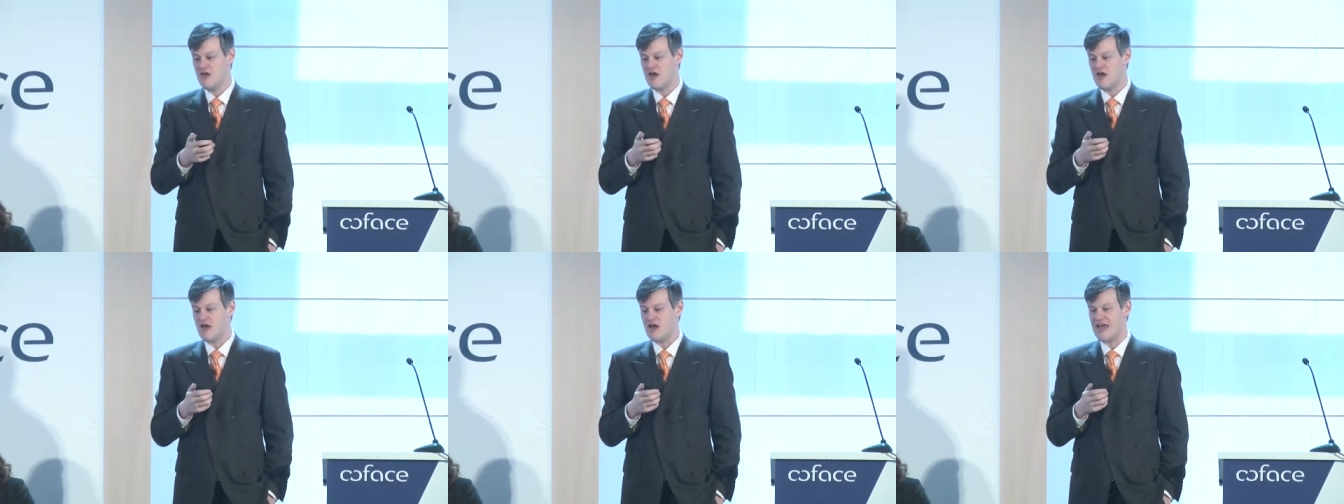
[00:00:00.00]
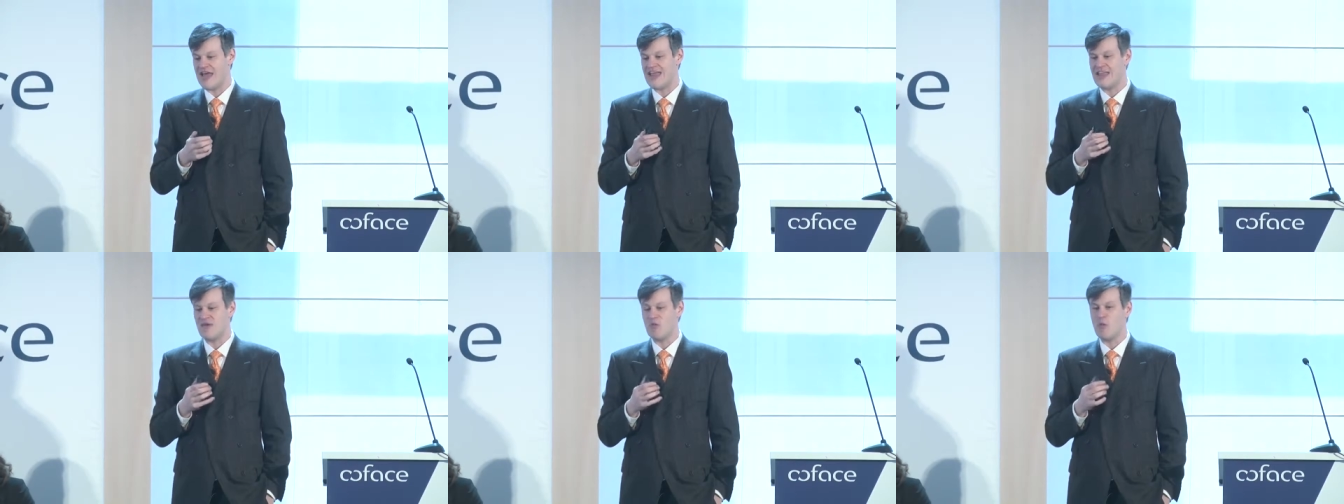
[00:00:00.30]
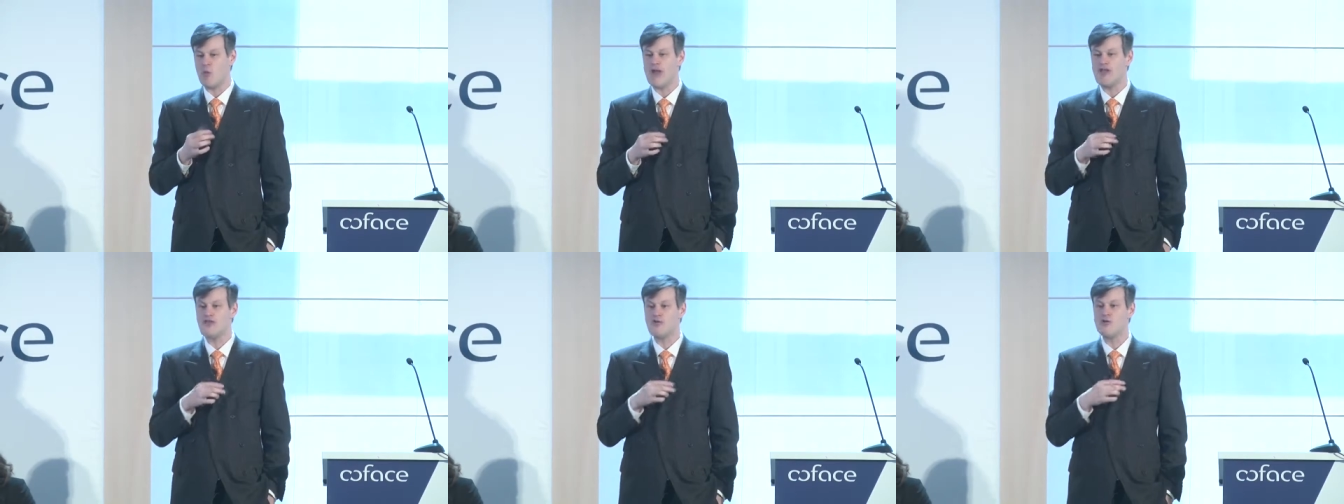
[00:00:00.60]
Uh, and
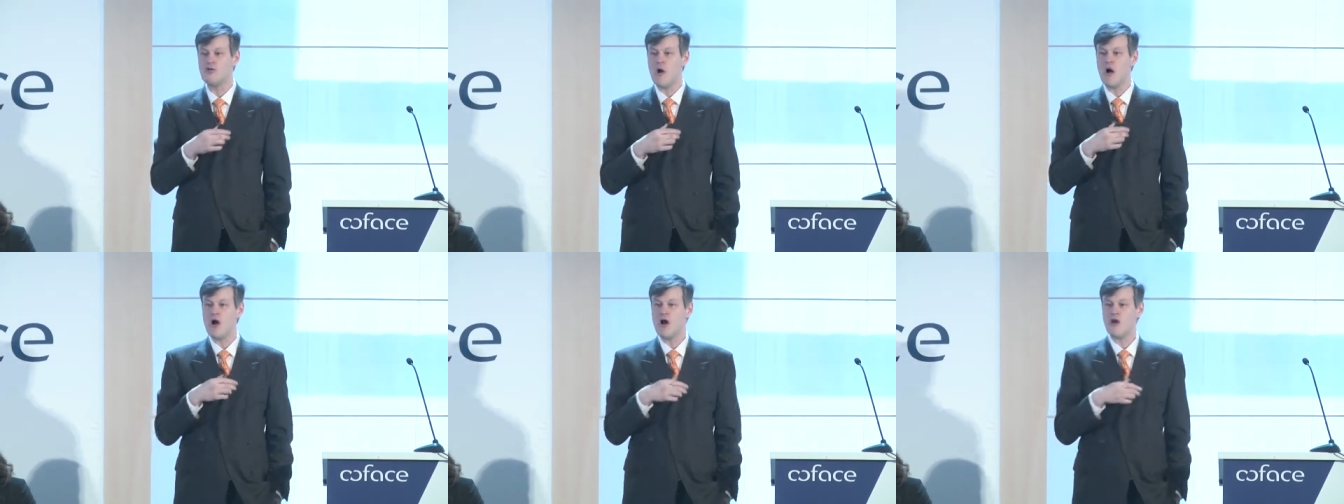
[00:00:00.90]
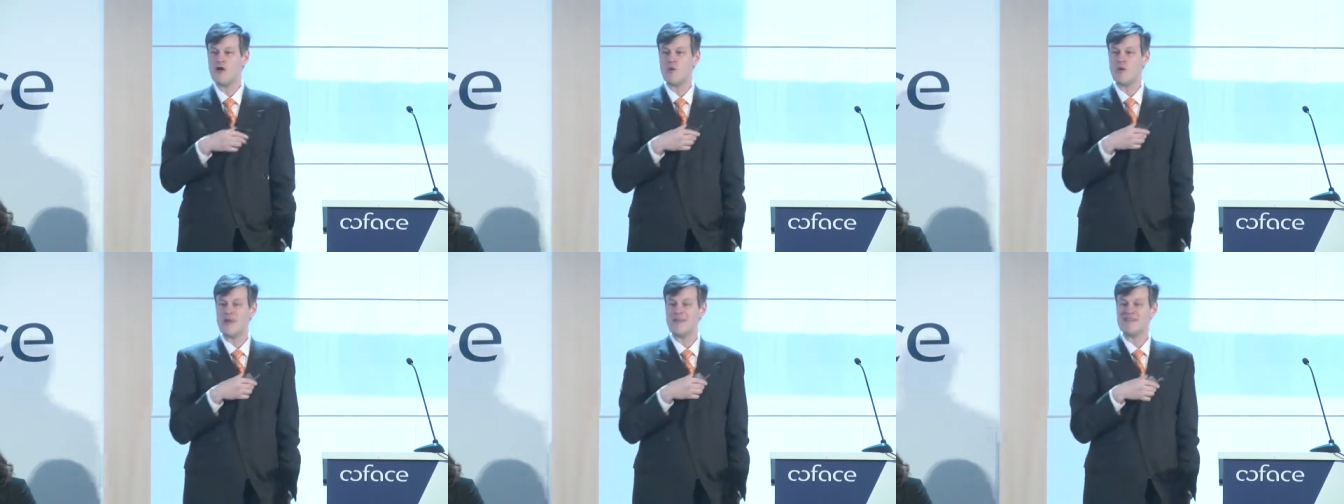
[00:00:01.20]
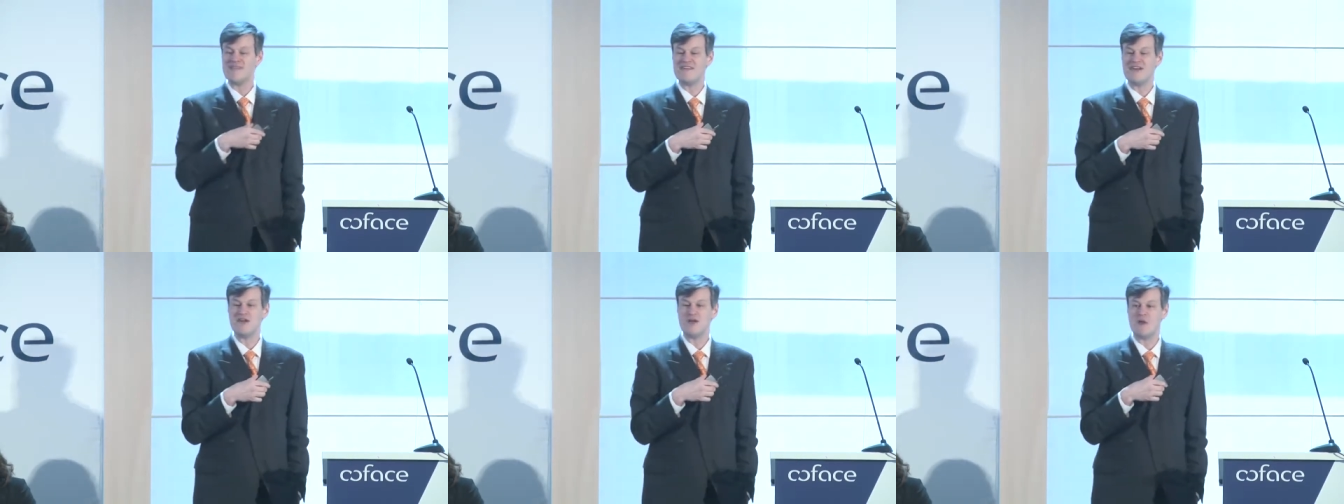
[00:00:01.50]
when you are
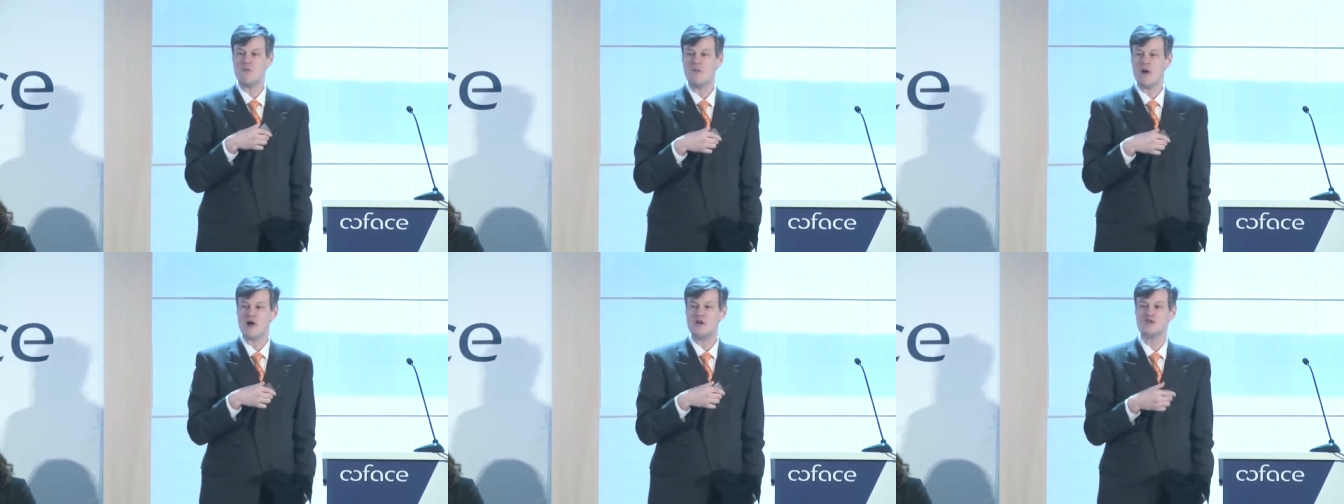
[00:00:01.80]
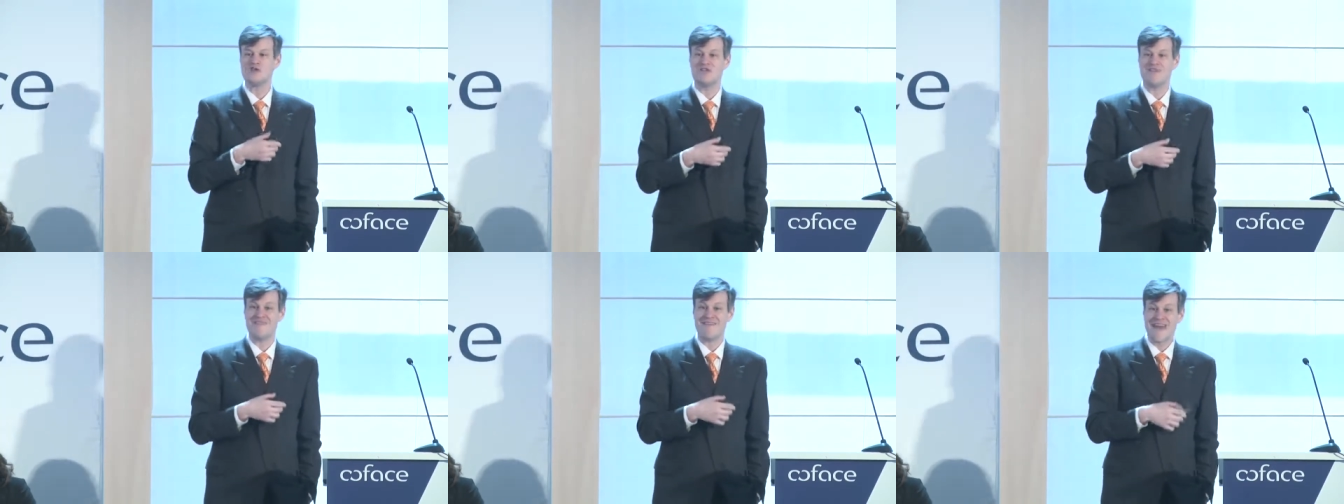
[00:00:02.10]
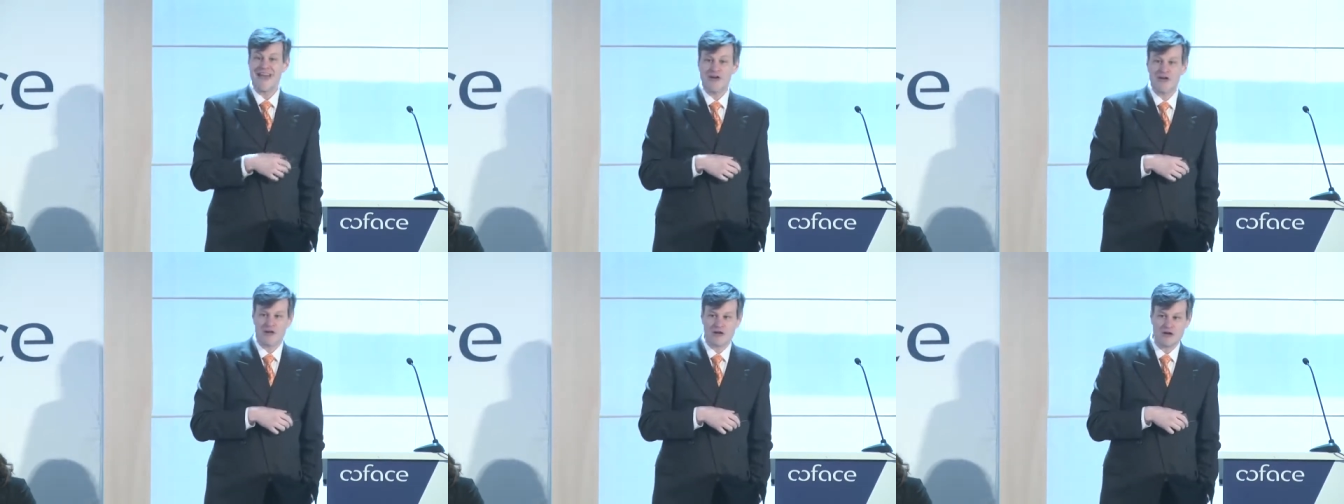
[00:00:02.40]
within a margin of
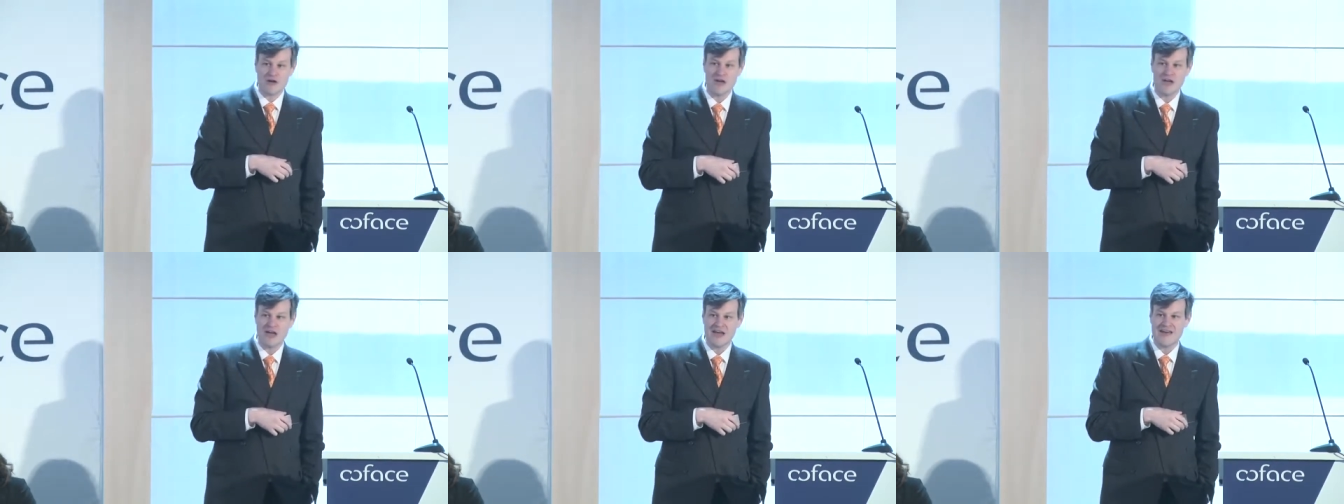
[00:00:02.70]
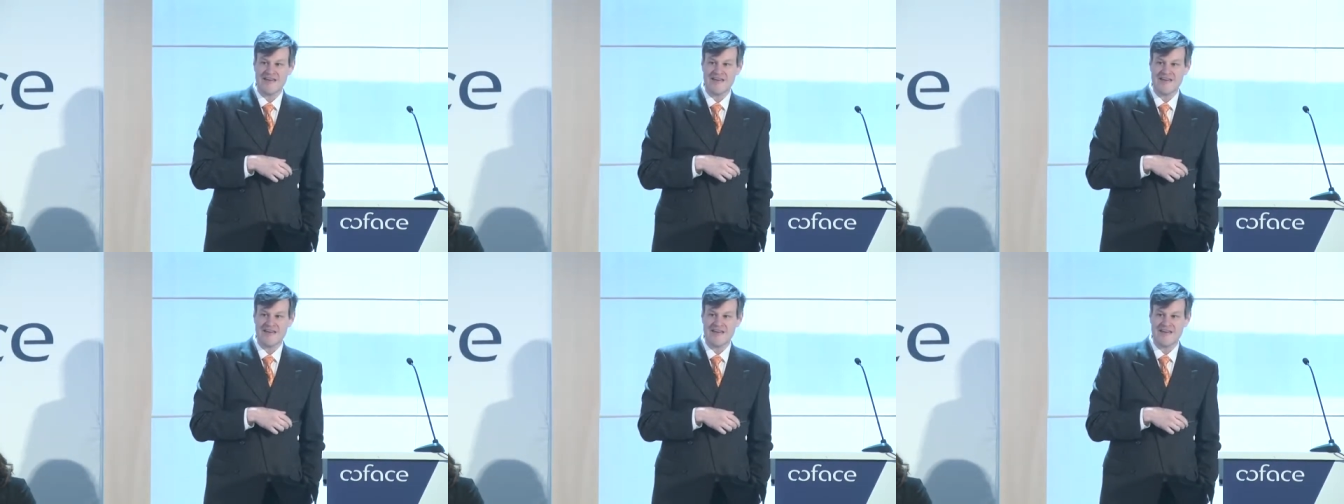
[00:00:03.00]
error,